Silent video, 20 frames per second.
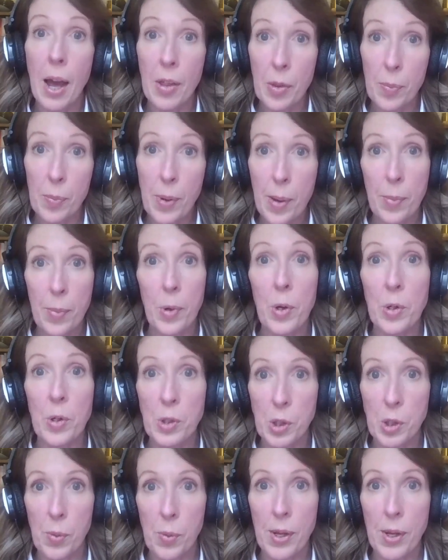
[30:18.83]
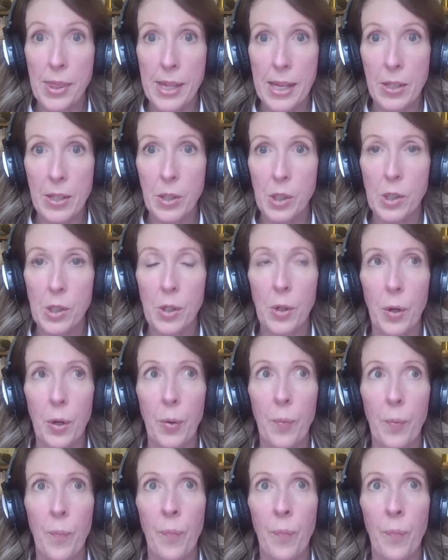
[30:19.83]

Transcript: other people who do what they do.